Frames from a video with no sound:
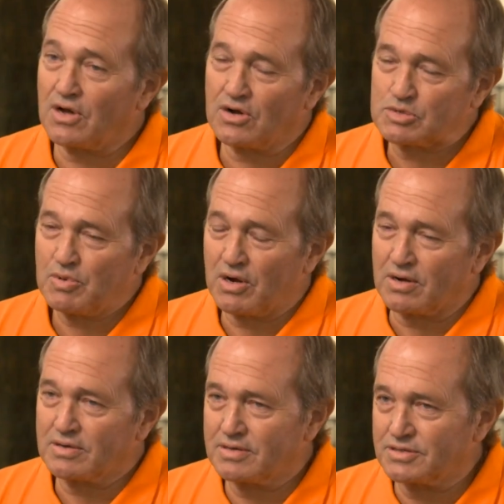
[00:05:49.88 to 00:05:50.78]
the hardest
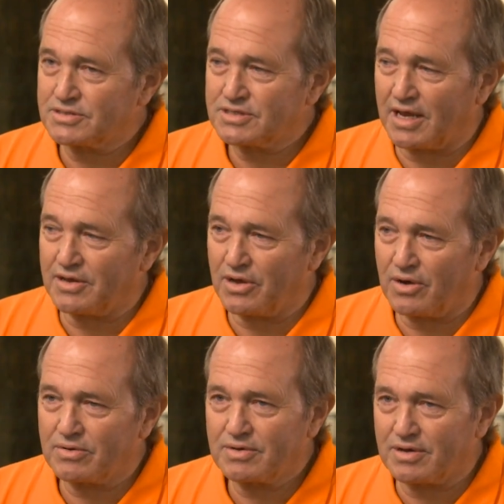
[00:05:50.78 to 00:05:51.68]
part, is saying
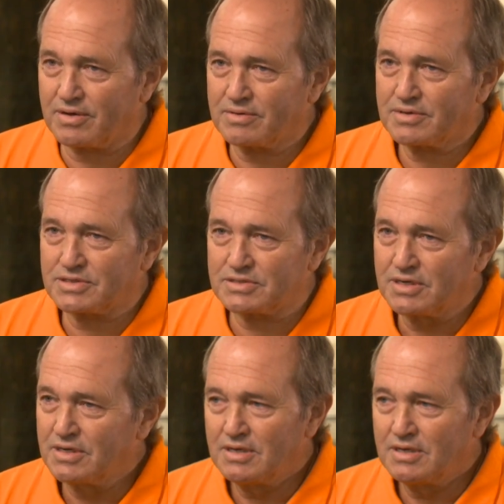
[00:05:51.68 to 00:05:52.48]
no, you know, because